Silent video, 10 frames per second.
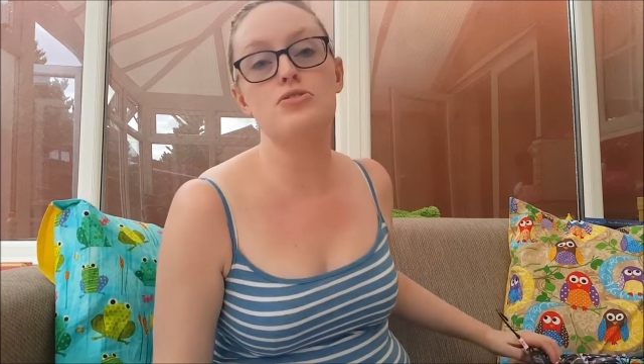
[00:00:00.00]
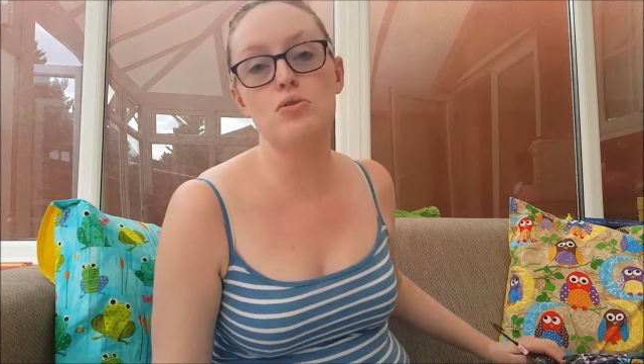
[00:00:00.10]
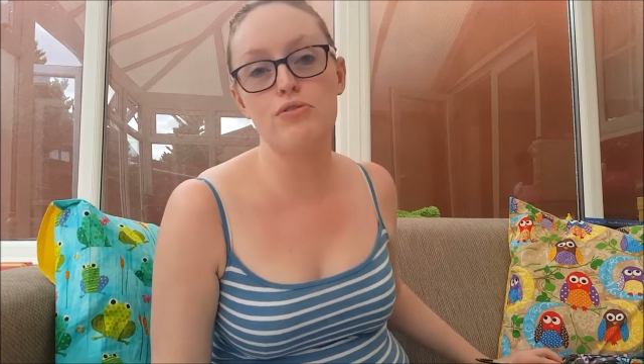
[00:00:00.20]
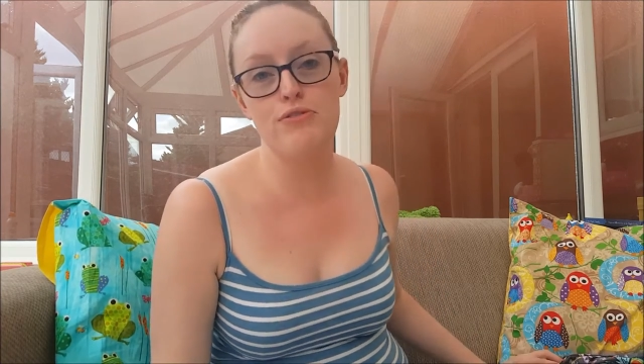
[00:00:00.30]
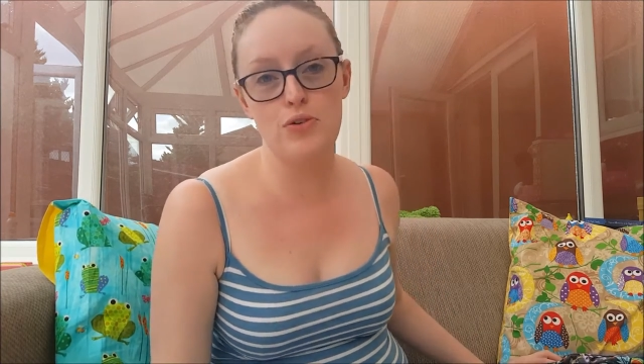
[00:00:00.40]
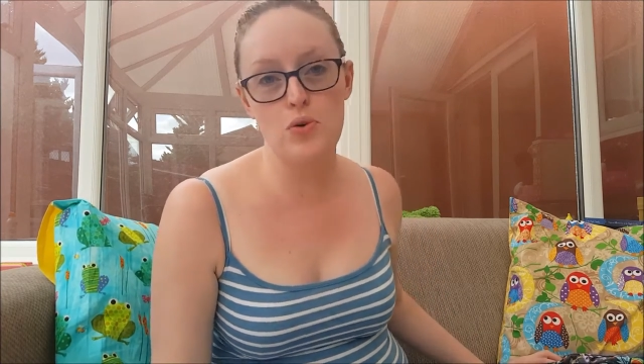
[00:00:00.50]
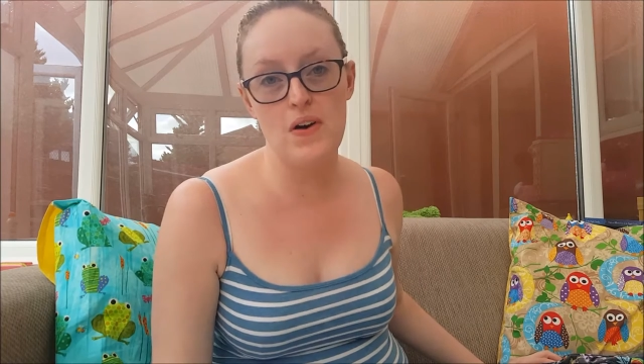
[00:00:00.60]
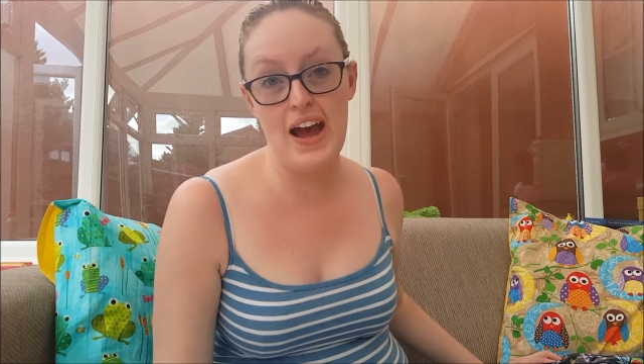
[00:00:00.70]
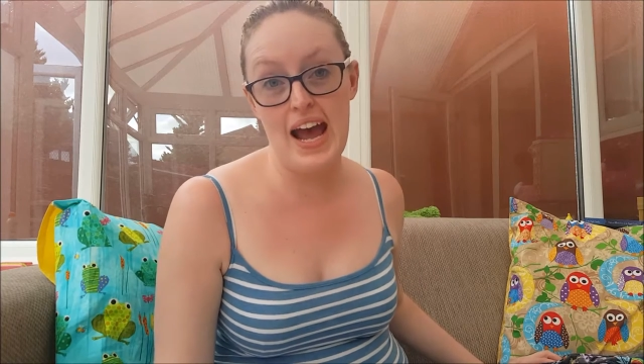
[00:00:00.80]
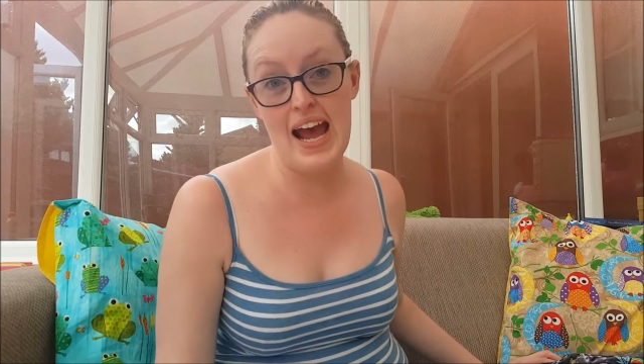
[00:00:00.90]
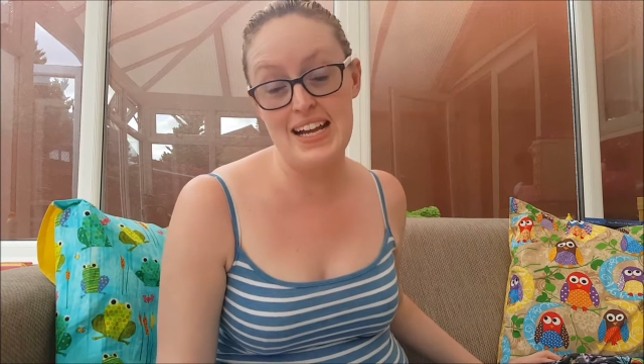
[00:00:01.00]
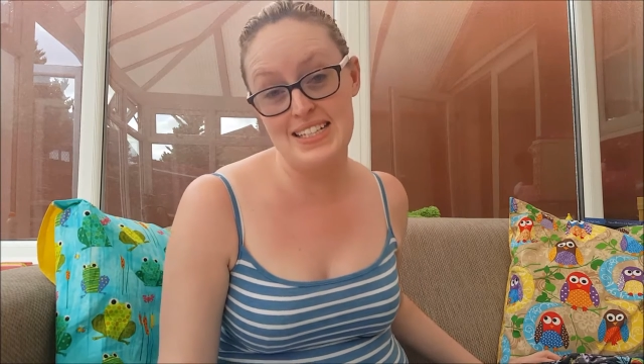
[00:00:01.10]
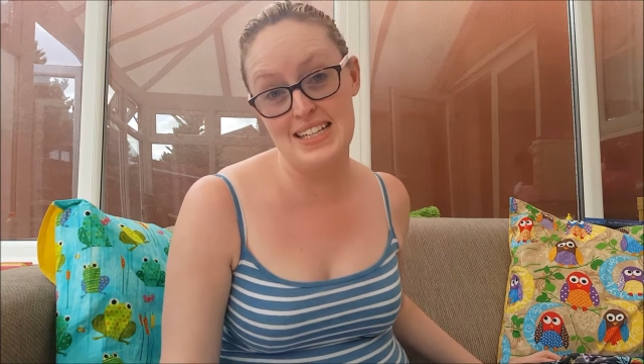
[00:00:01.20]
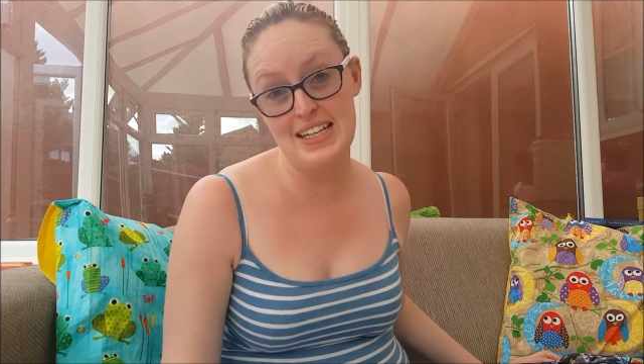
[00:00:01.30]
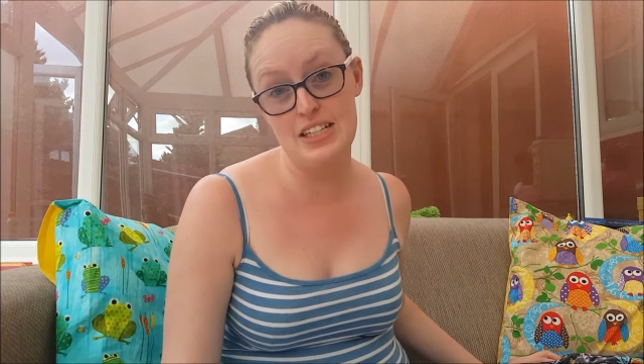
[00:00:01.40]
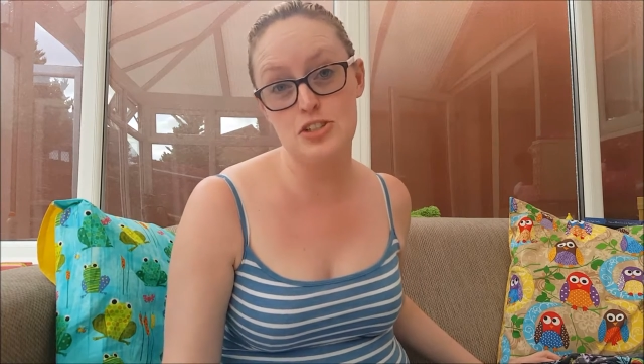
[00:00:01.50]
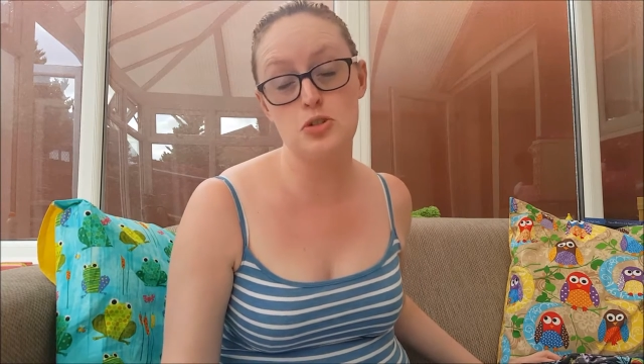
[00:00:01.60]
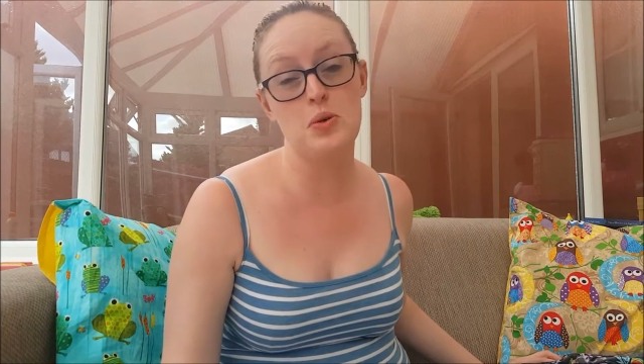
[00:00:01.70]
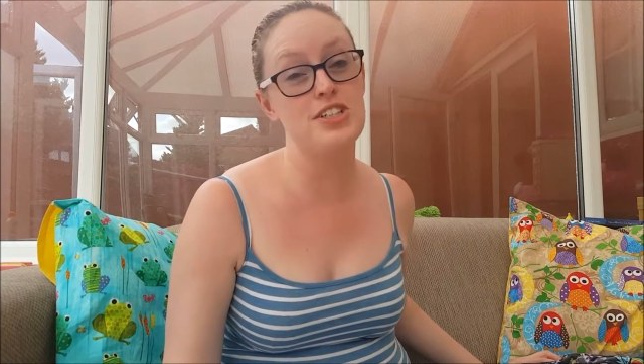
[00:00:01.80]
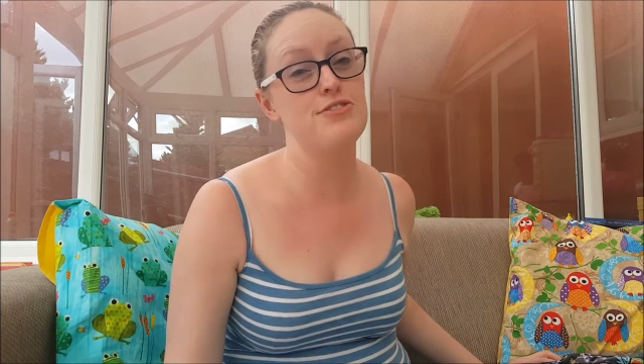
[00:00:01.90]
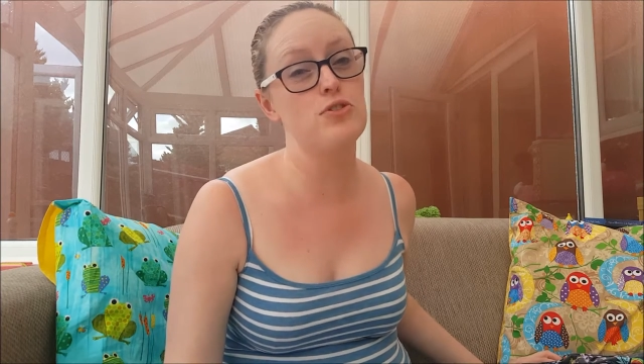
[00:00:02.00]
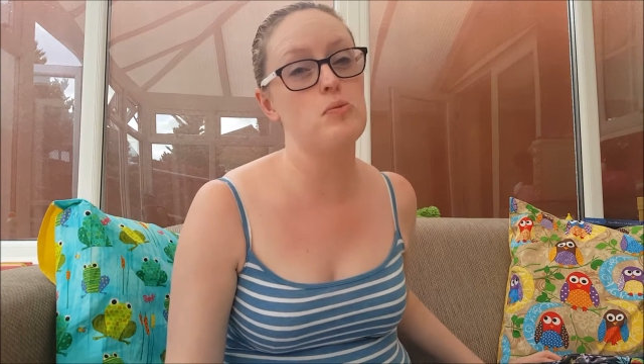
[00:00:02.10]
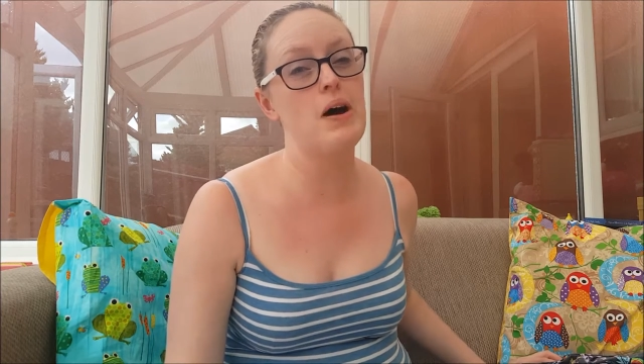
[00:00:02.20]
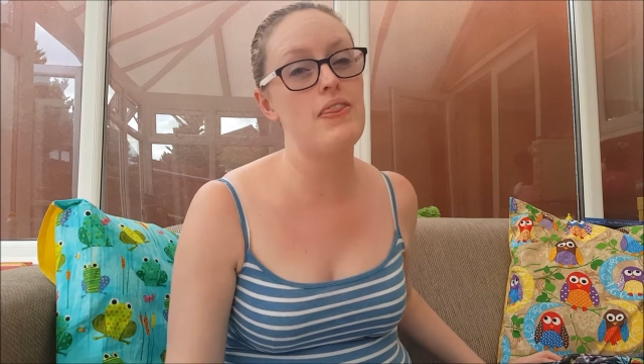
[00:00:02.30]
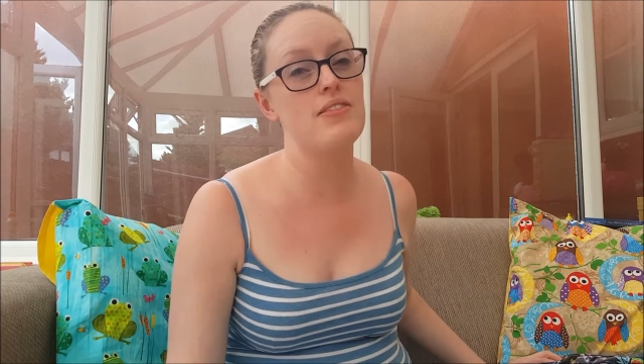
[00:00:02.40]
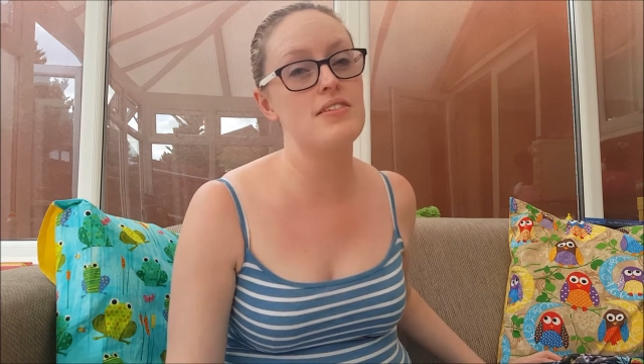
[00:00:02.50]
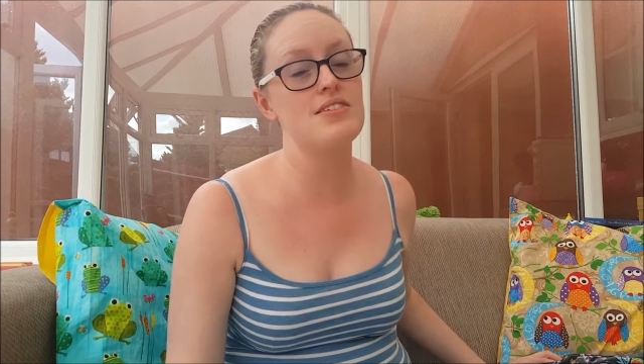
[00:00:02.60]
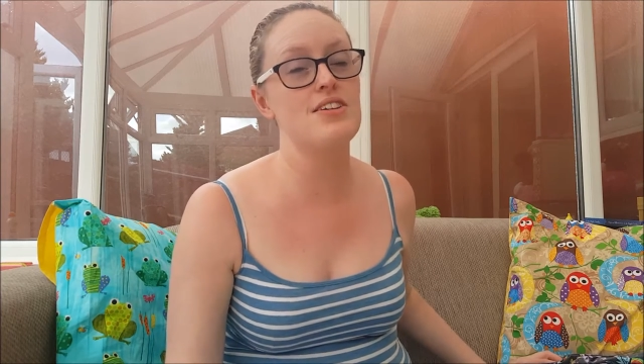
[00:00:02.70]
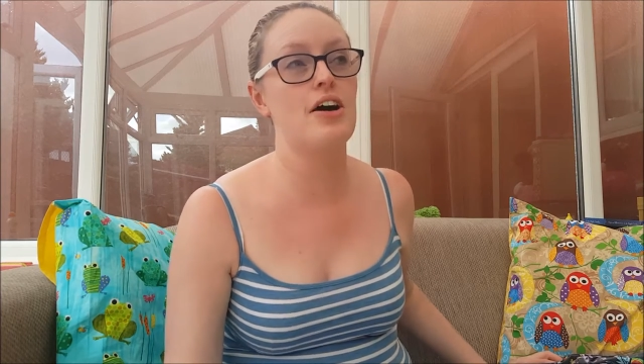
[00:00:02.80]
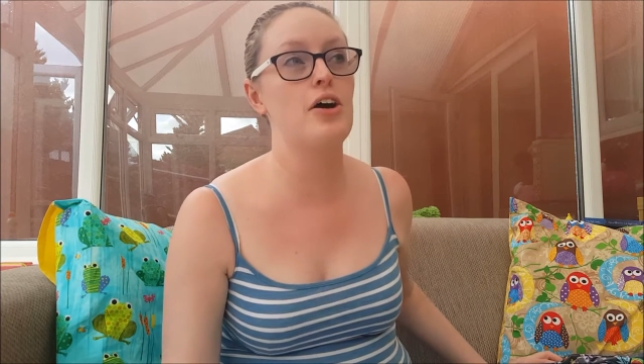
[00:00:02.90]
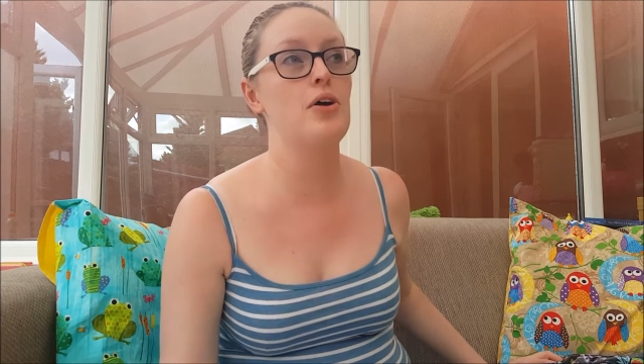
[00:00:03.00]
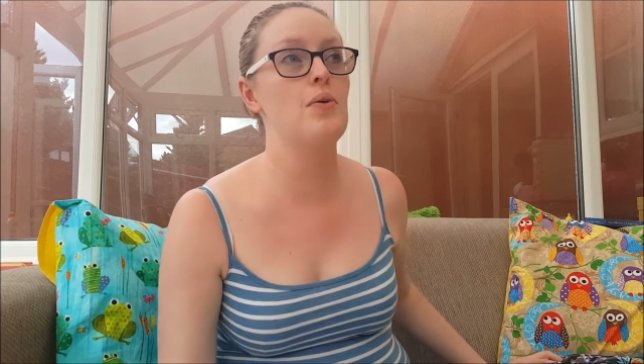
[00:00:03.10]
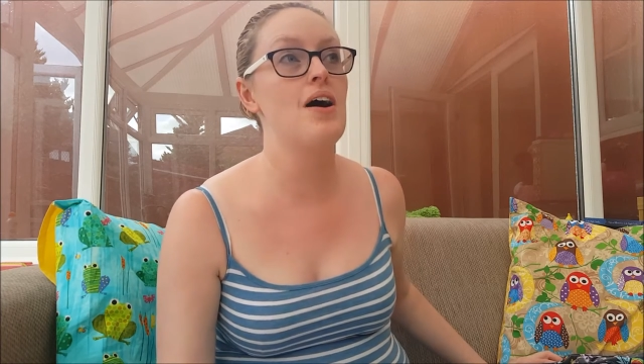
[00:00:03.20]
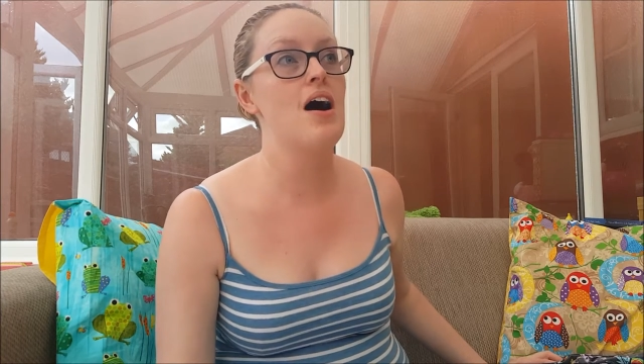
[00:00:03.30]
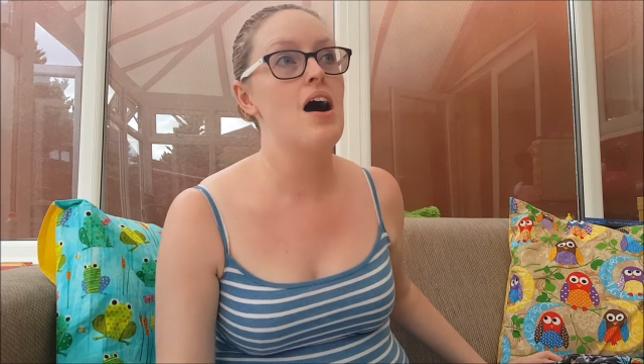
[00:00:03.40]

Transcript: these are all for 18 to 24 months, so